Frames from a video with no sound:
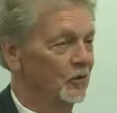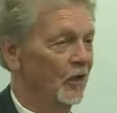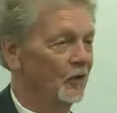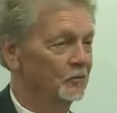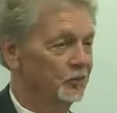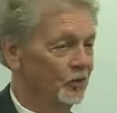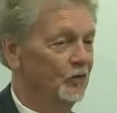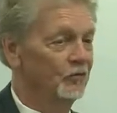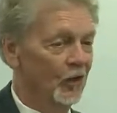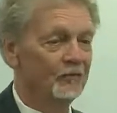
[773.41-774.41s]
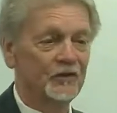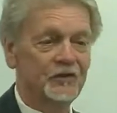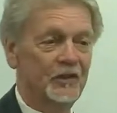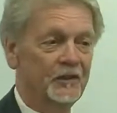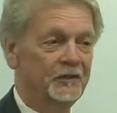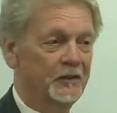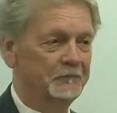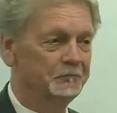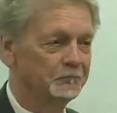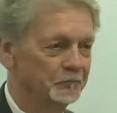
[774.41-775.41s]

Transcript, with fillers: called, prove her virginity.